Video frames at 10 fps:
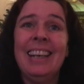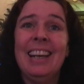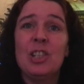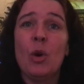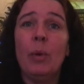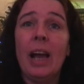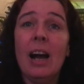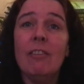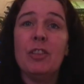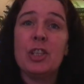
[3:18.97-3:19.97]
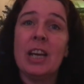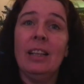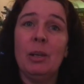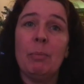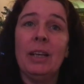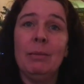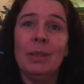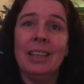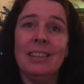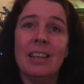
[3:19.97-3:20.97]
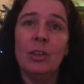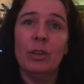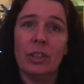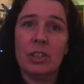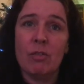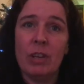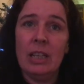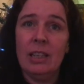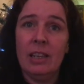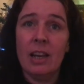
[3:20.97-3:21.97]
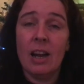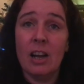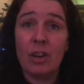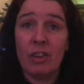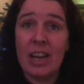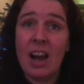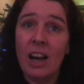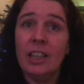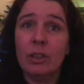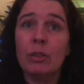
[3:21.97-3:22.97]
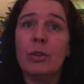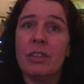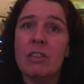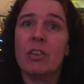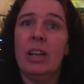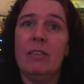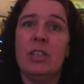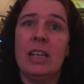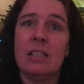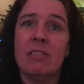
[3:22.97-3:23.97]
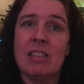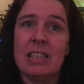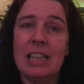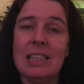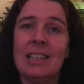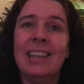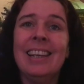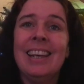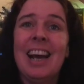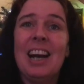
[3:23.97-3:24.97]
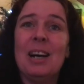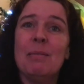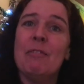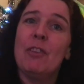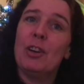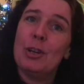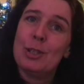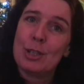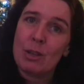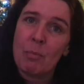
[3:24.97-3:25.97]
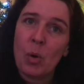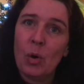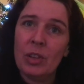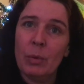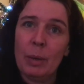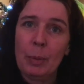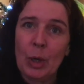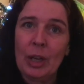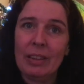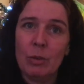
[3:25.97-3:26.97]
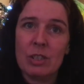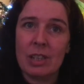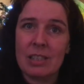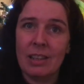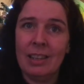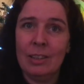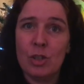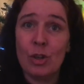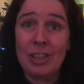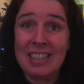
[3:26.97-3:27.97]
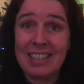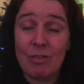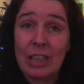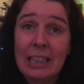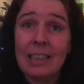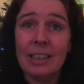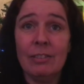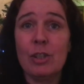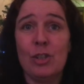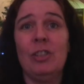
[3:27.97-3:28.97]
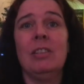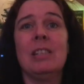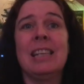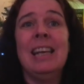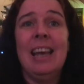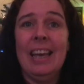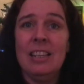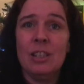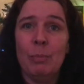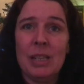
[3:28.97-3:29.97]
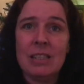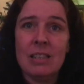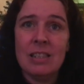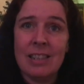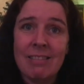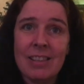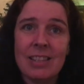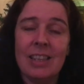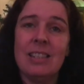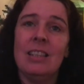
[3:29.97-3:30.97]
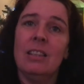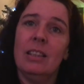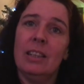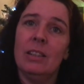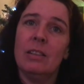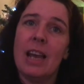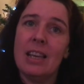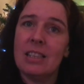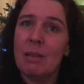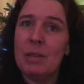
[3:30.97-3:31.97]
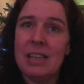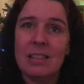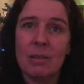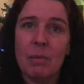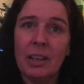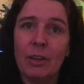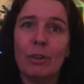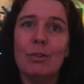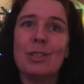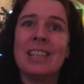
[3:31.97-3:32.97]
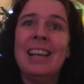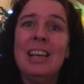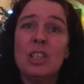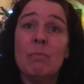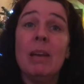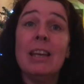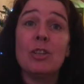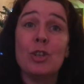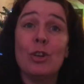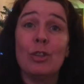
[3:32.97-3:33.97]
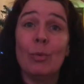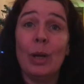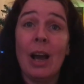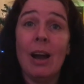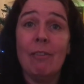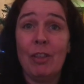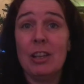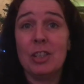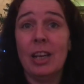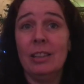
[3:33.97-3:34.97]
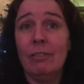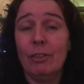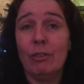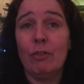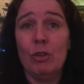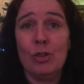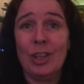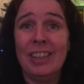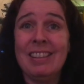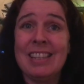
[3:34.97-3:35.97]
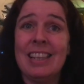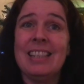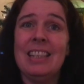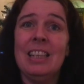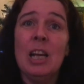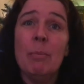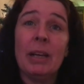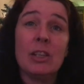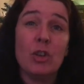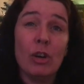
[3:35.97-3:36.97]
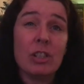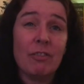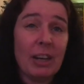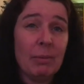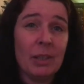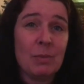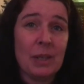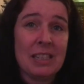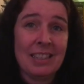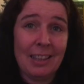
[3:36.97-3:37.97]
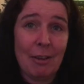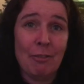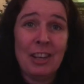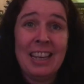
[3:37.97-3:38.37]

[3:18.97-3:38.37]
So we have the talent pipeline in order to really create high growth in the creative sector in the city. And for us it's important that we plug those exciting students and really clever students into businesses in the city, the little SMEs, the micros, to make sure that we have that talent for the future in the city. Because York's a fabulous place to live.